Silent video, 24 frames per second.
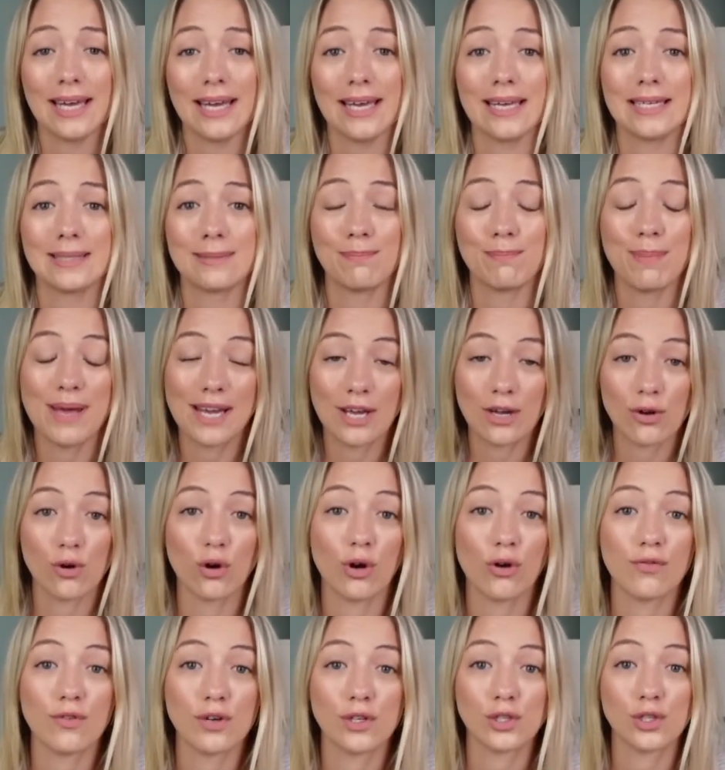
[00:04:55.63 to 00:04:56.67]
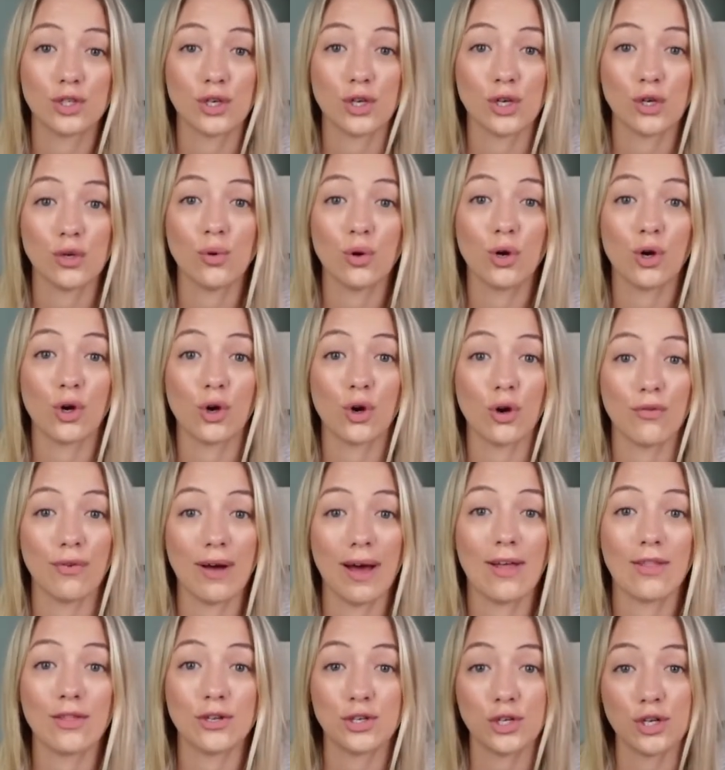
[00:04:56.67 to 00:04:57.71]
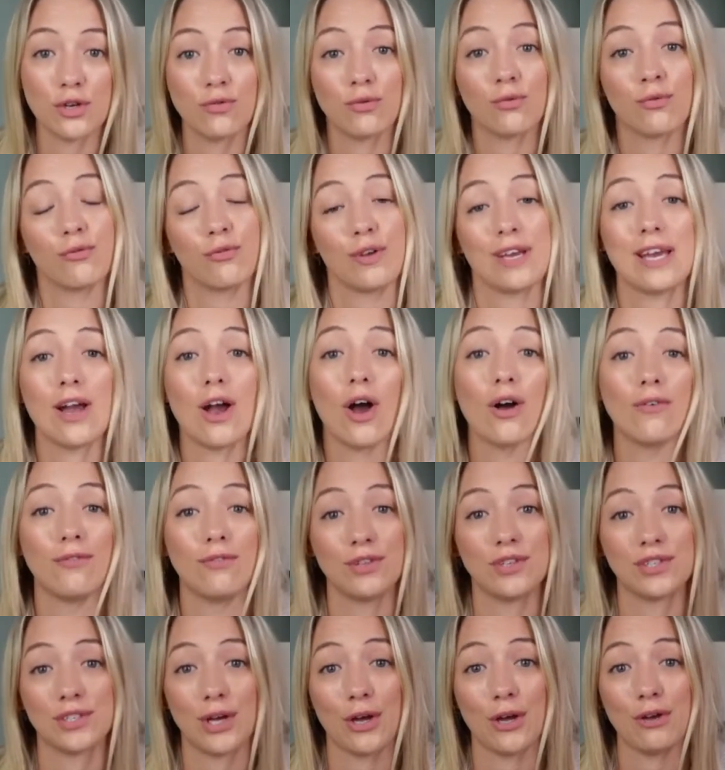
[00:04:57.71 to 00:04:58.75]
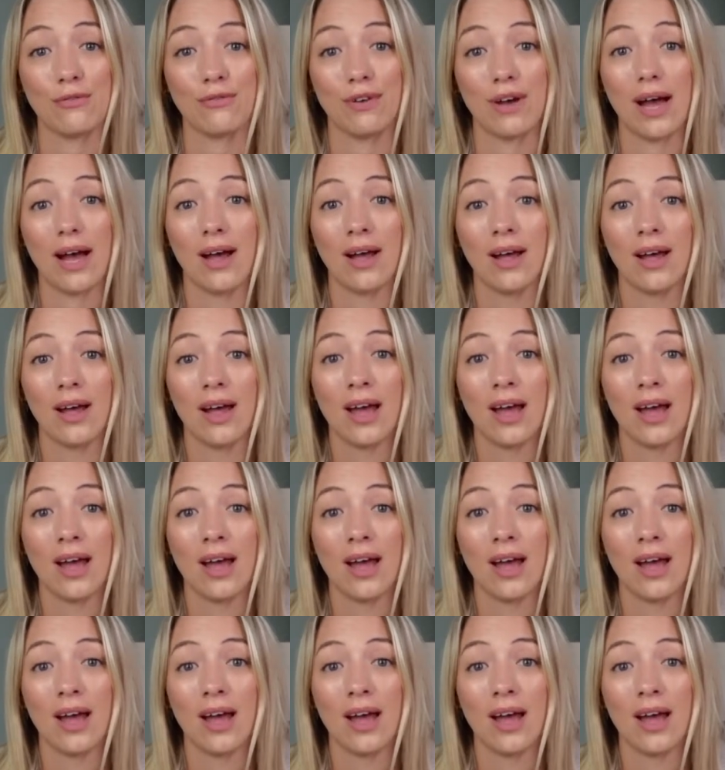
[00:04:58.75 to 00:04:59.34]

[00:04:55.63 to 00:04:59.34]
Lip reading: It is big enough to cover the 2 front feet of the sofa.